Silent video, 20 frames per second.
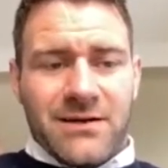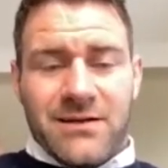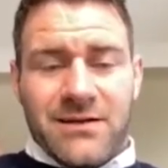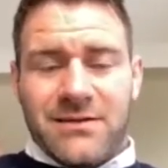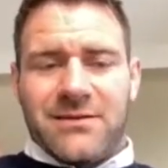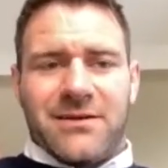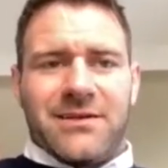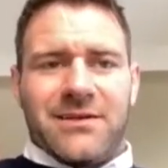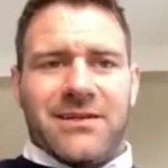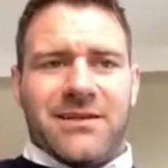Not
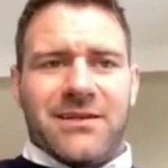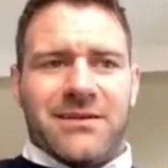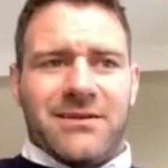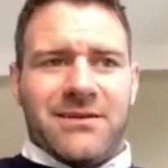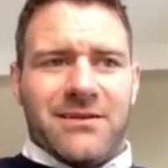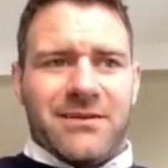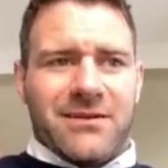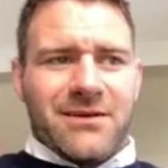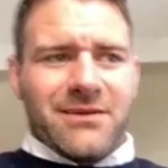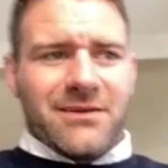that it did,
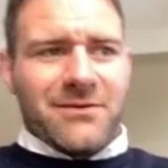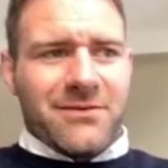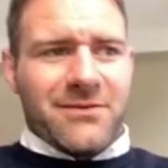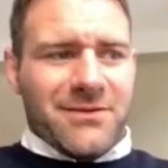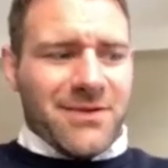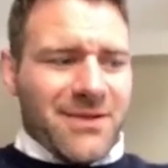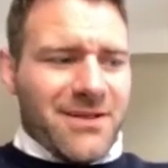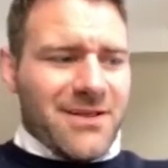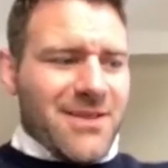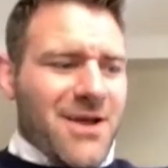I
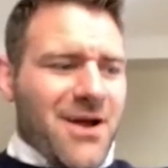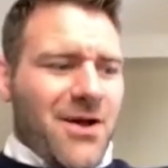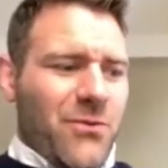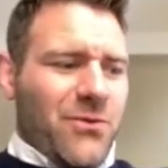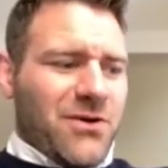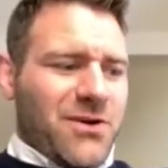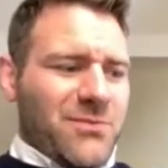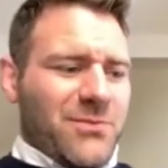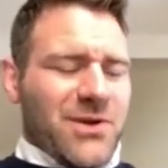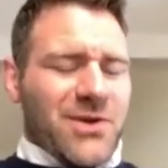
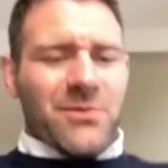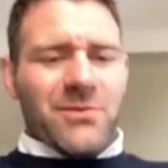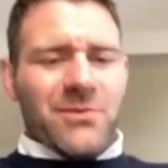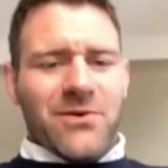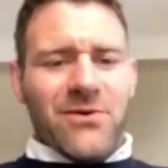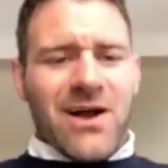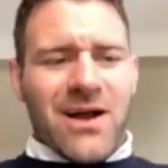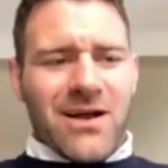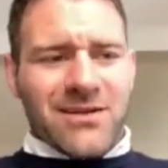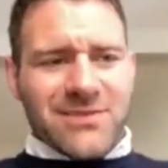wouldn't become a
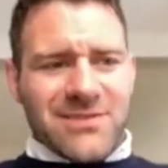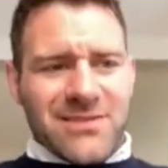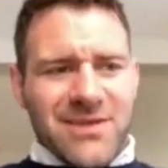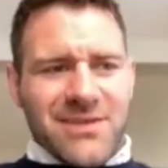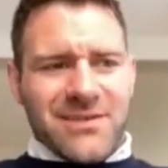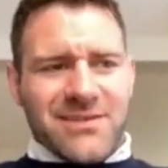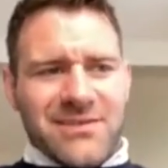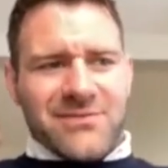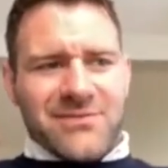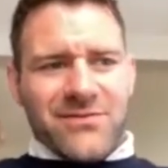rocket
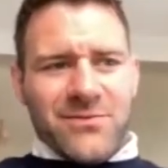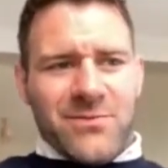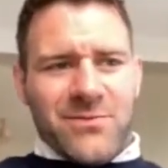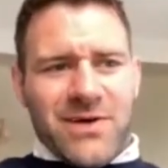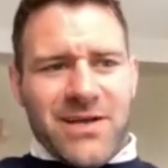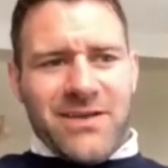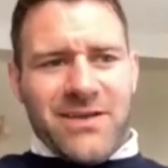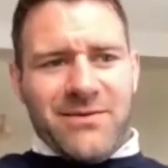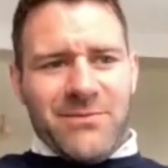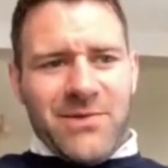scientist from
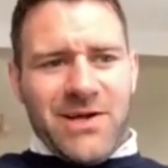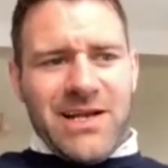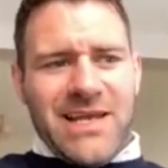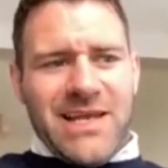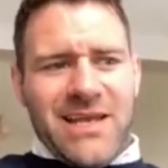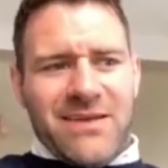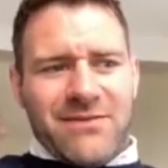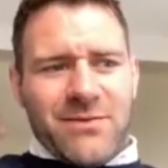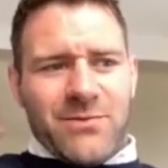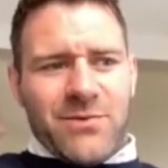my
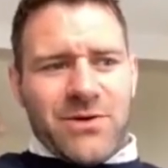leaving,